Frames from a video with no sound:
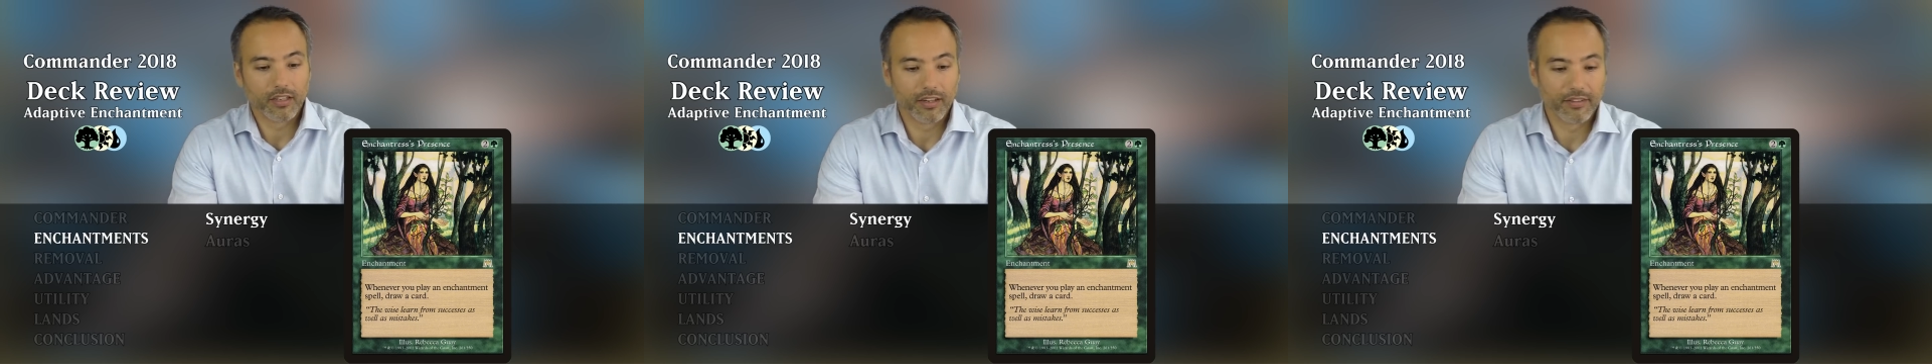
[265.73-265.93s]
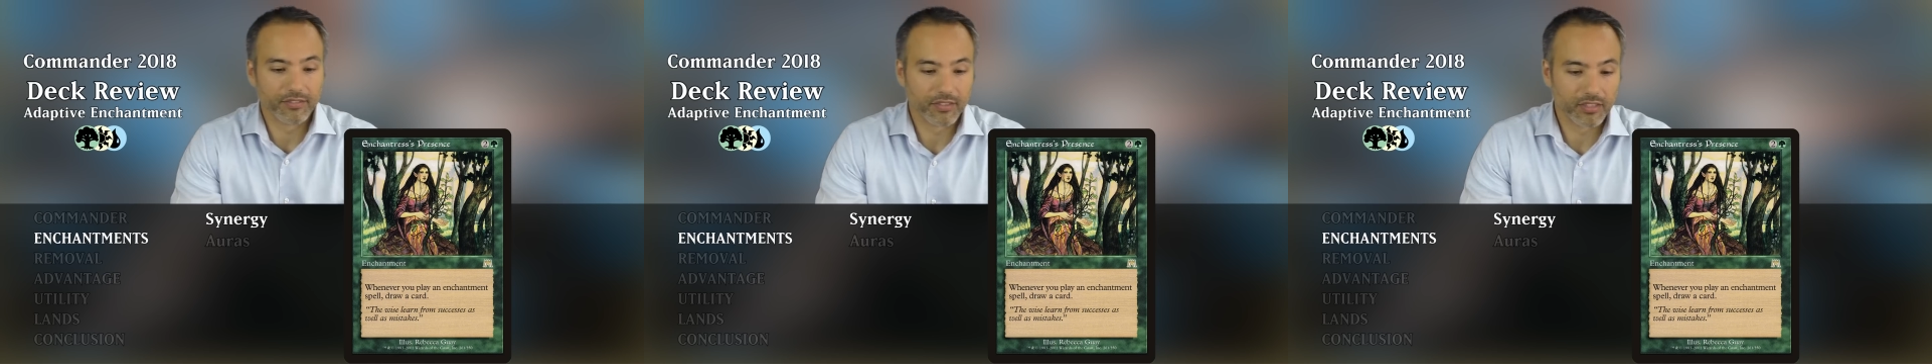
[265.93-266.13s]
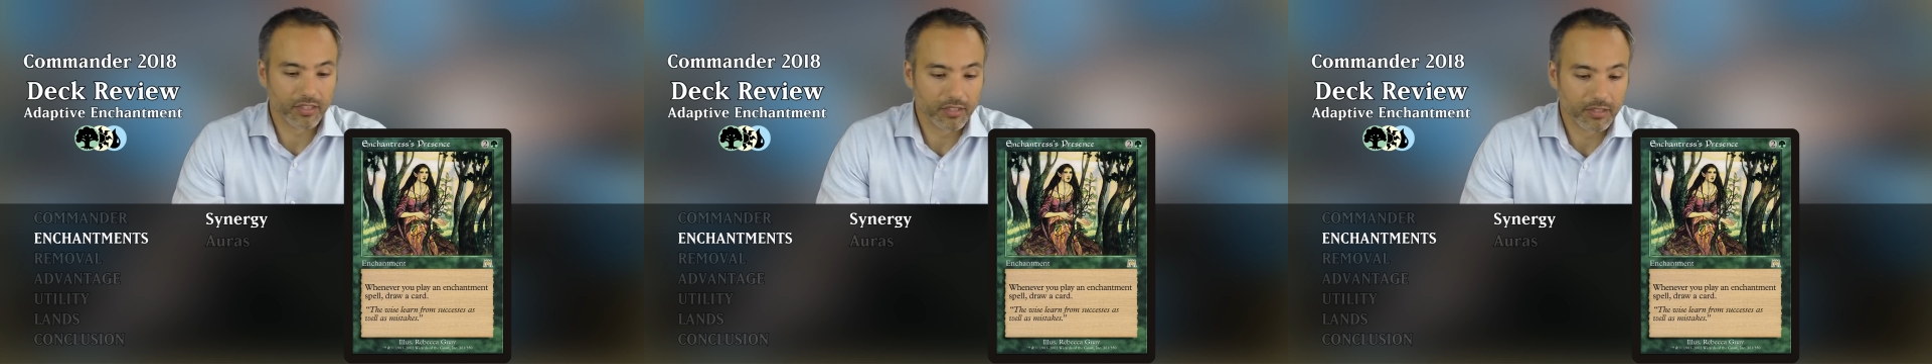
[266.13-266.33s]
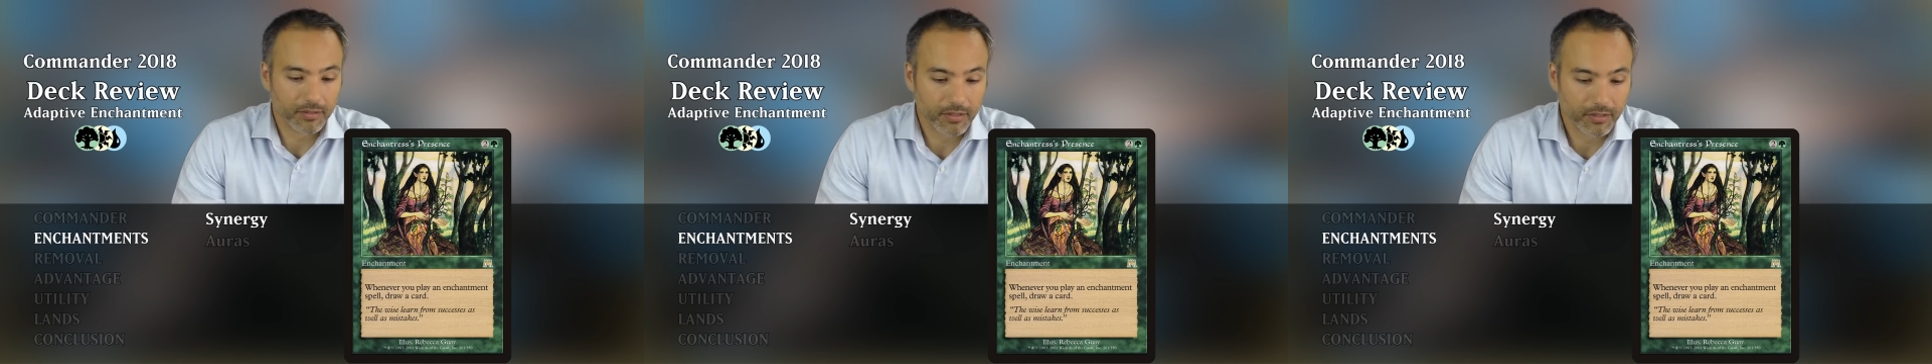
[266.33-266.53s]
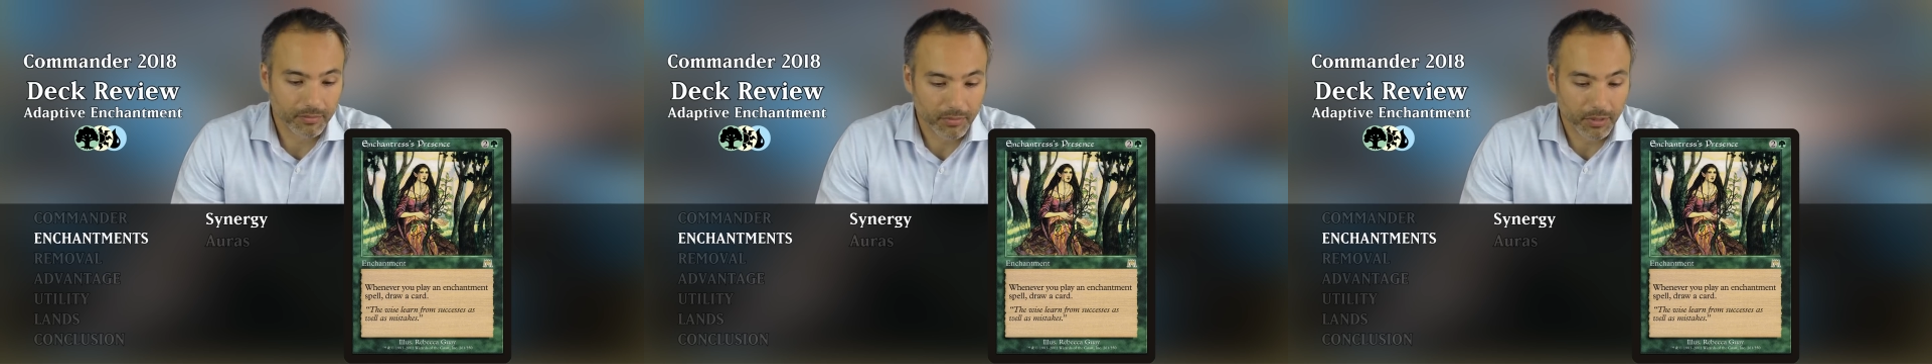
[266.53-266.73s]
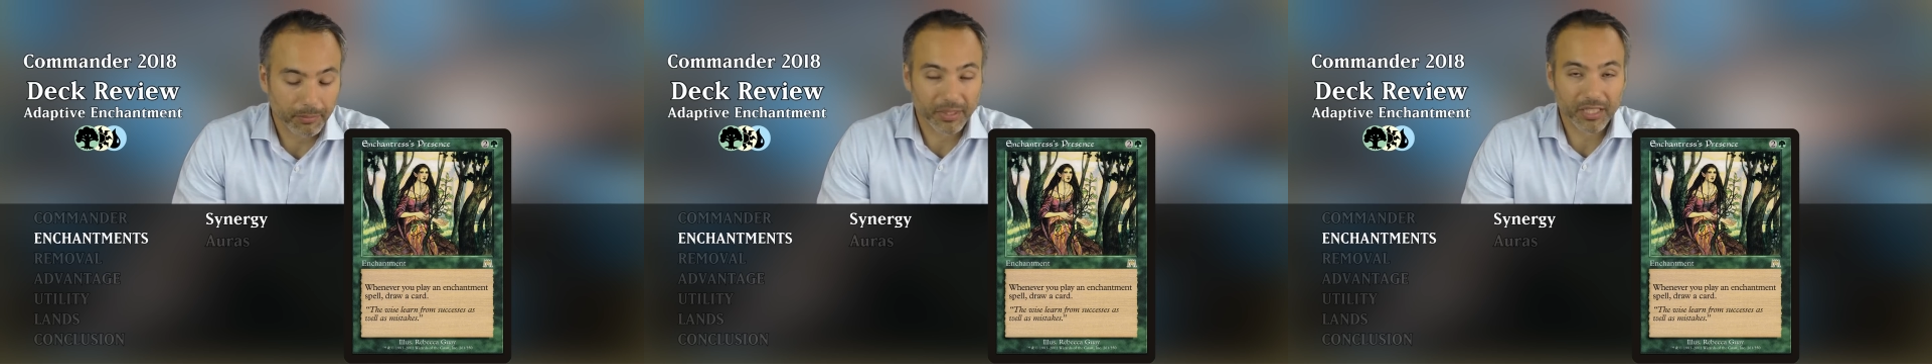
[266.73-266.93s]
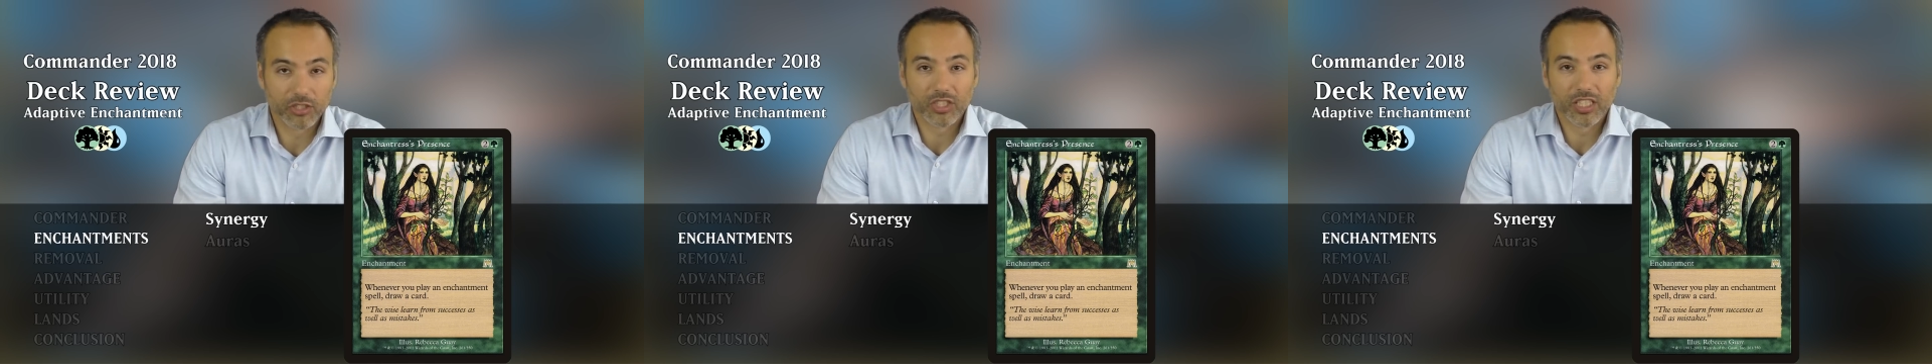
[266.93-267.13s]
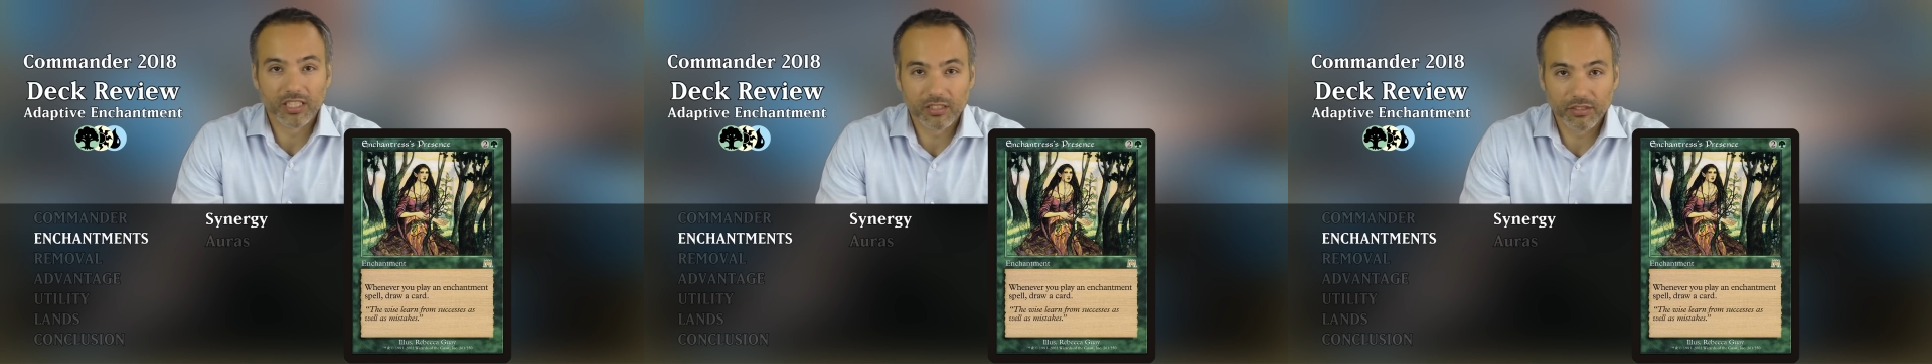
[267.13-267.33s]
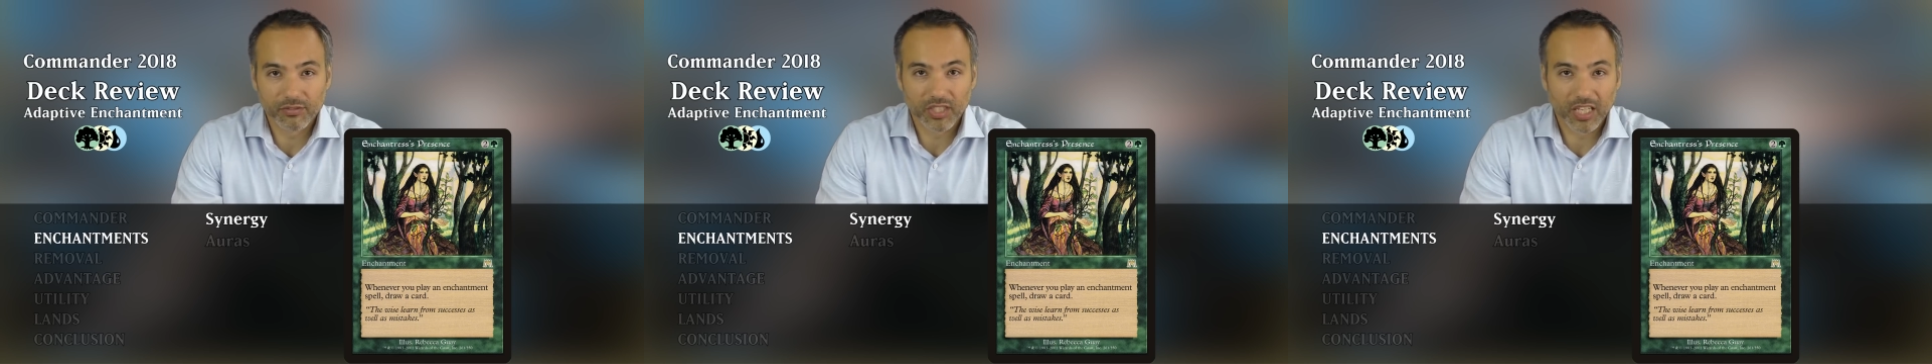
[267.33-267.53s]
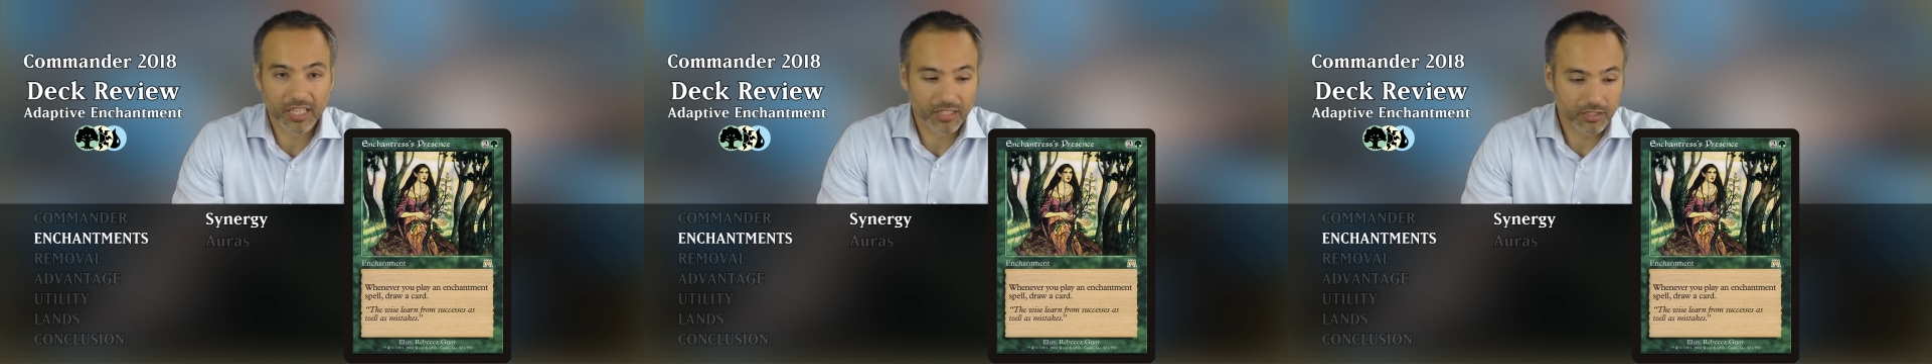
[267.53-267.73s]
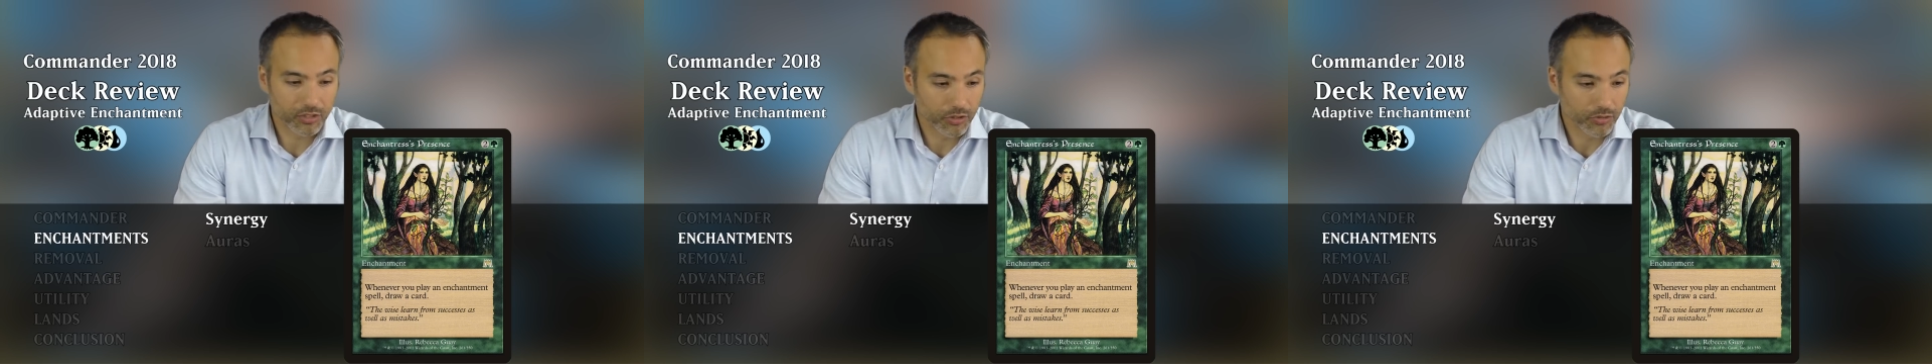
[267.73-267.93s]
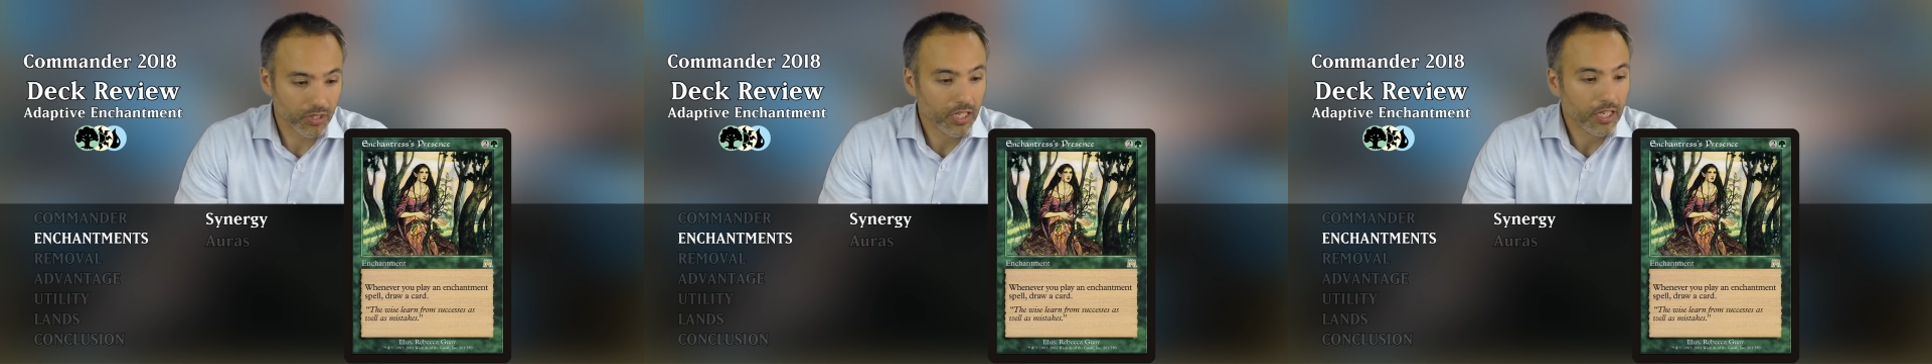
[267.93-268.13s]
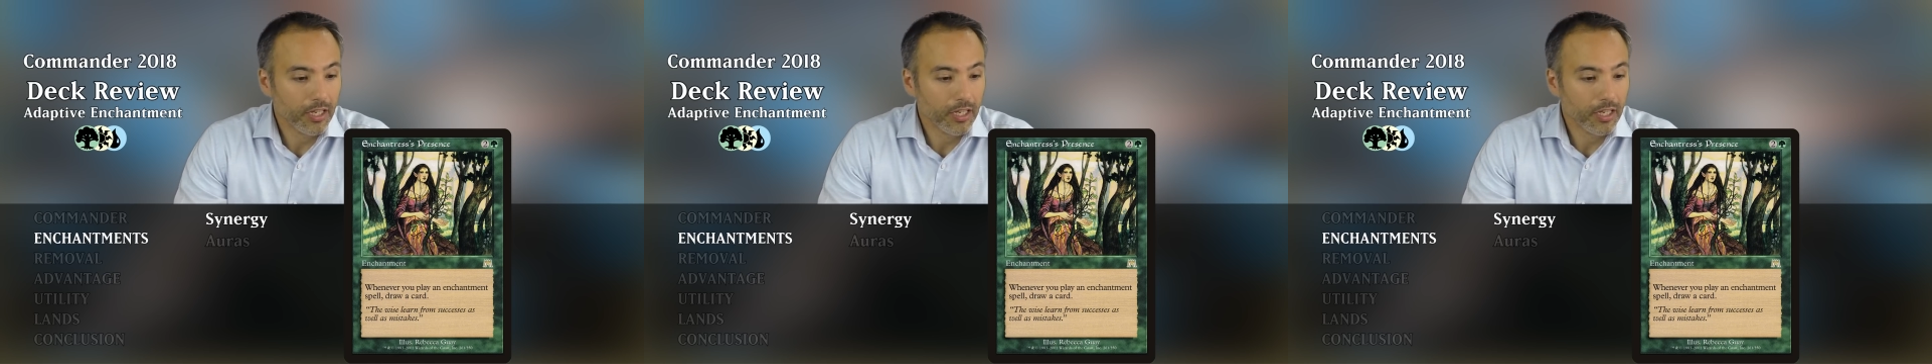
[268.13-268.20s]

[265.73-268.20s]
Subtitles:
have a bigger chance of dying to.